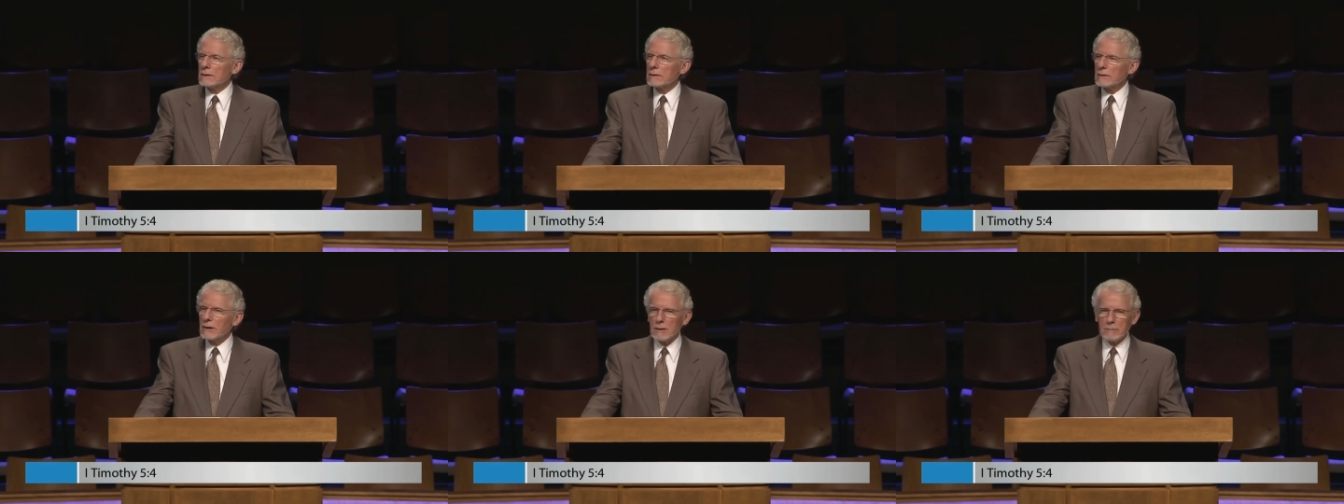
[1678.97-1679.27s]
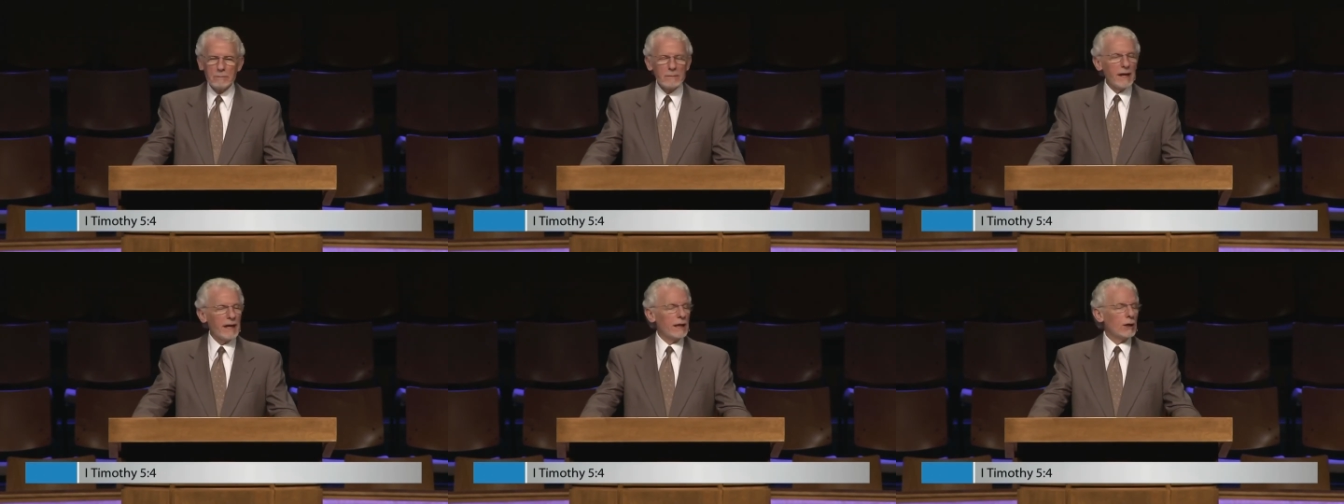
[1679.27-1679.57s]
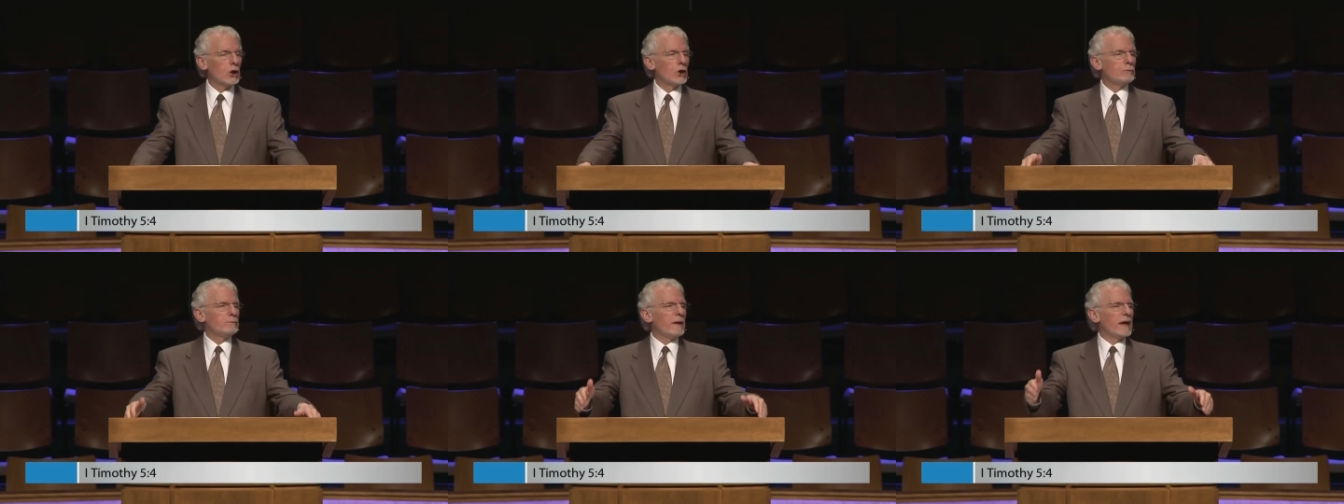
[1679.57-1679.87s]
that may
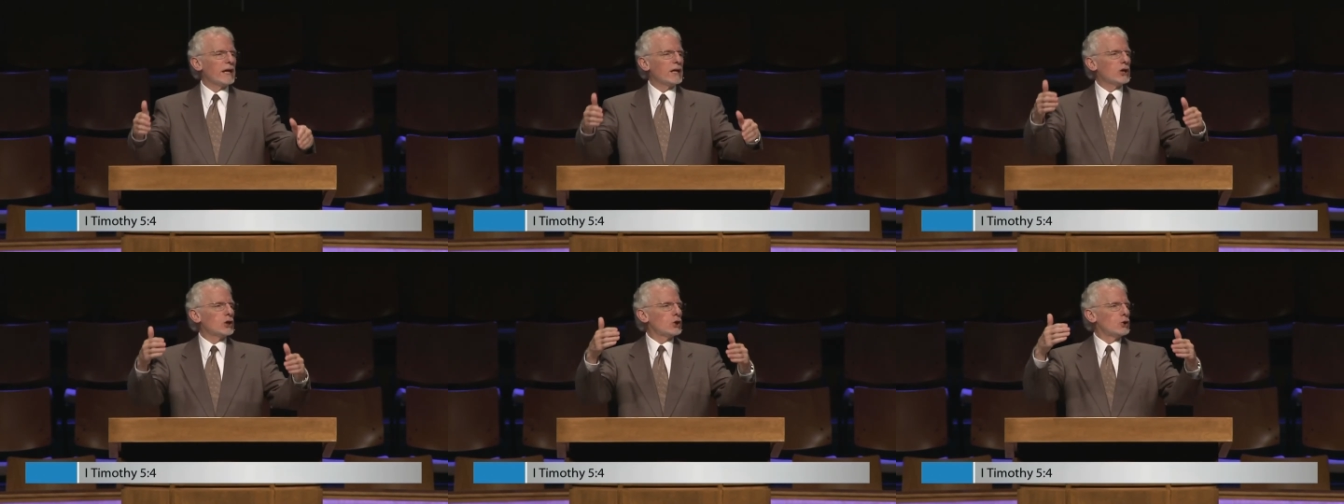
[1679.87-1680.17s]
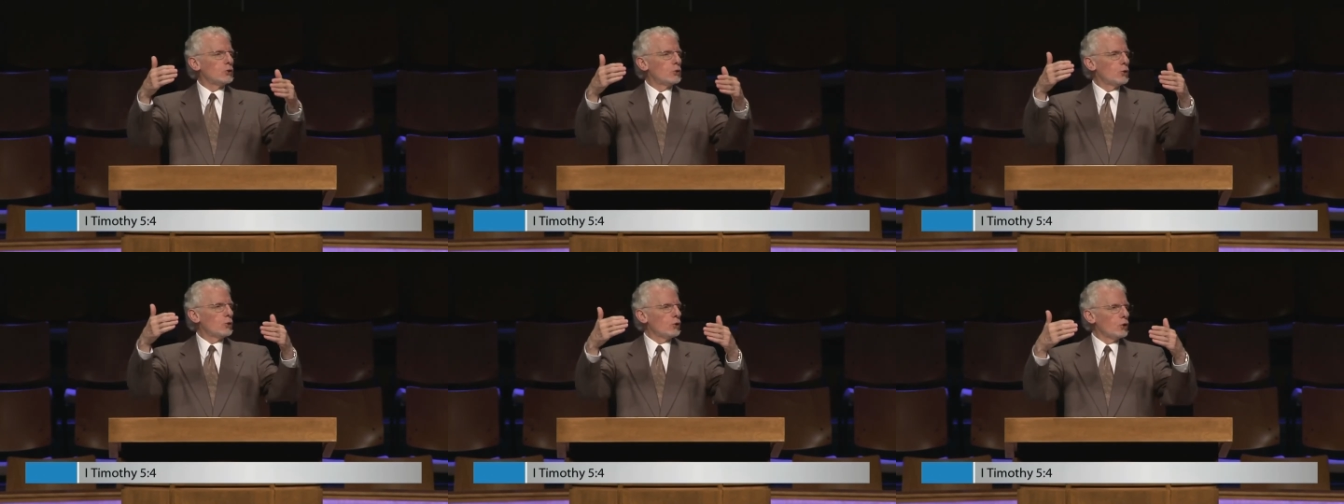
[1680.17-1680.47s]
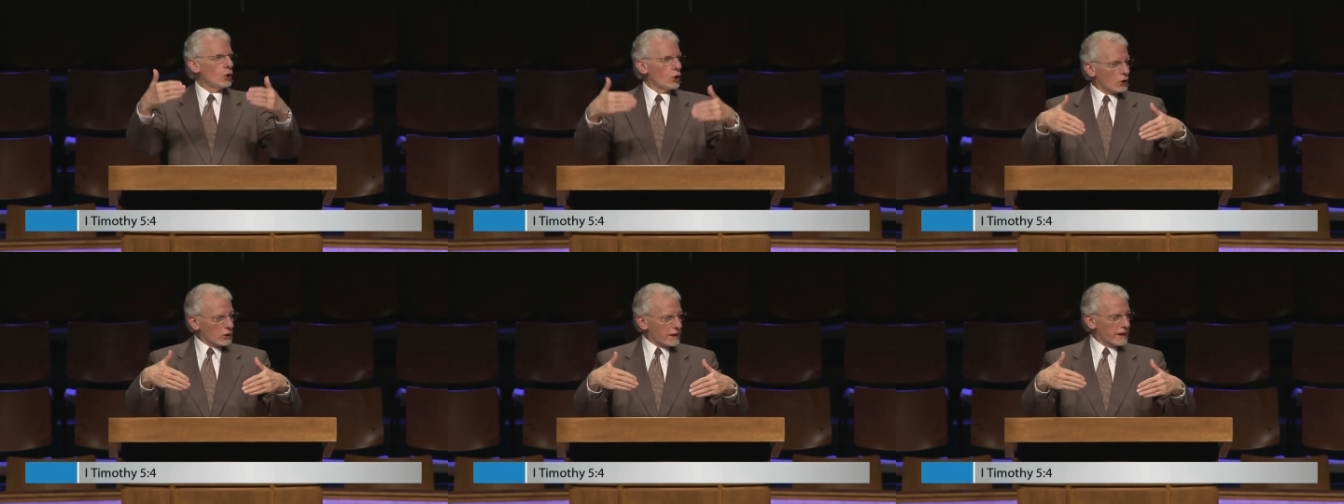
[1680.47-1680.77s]
make you
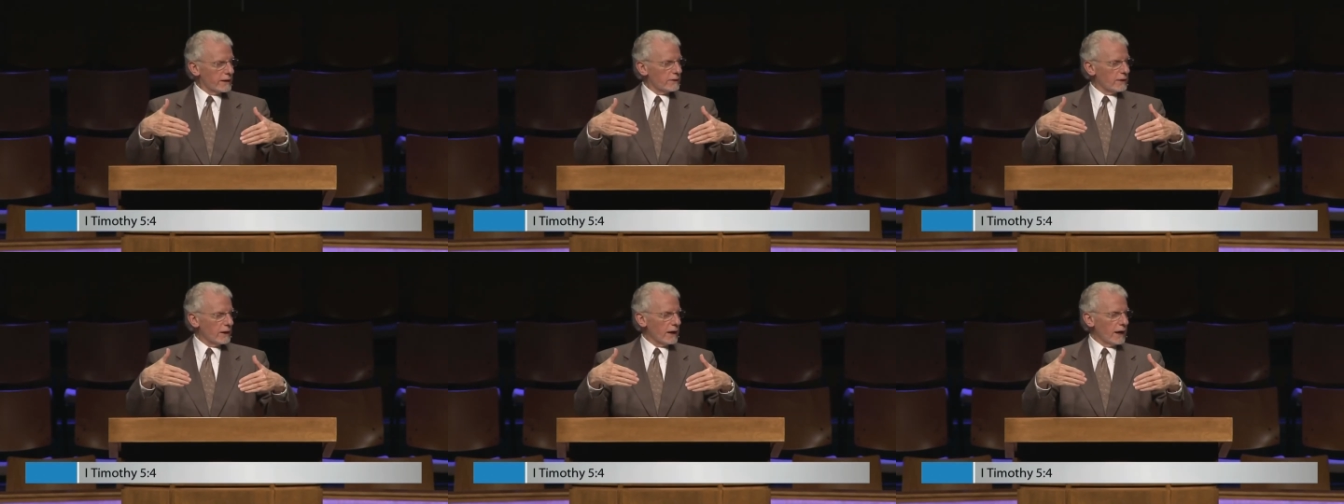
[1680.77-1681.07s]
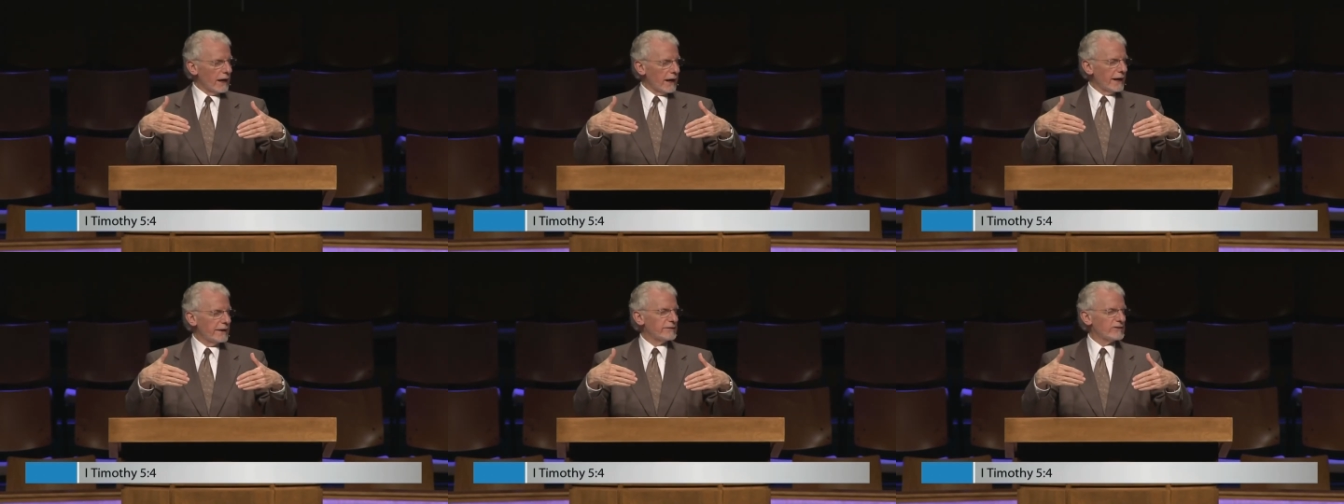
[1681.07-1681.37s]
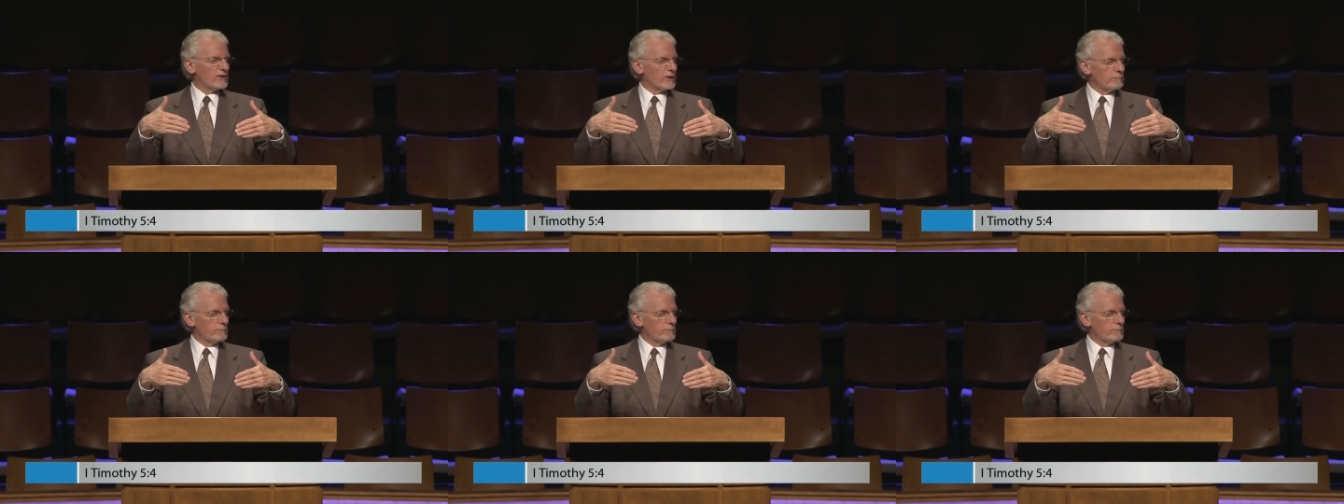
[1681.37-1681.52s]
look in the eyes